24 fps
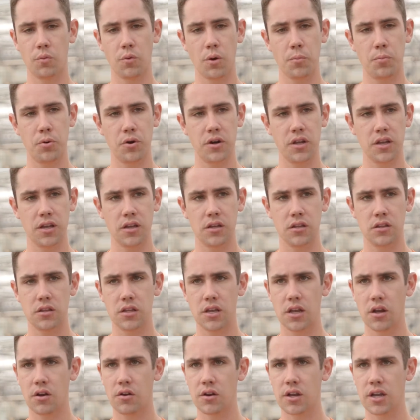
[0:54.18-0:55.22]
we're putting in
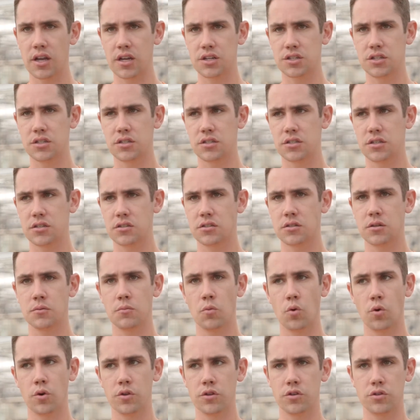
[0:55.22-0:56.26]
the irrigation system
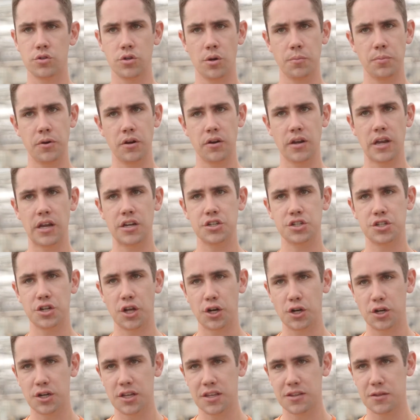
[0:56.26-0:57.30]
or the drip irrigation
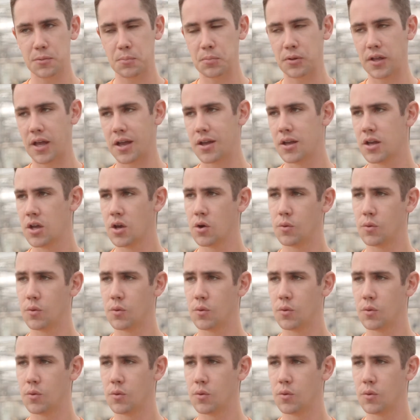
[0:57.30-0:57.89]
underneath the plant,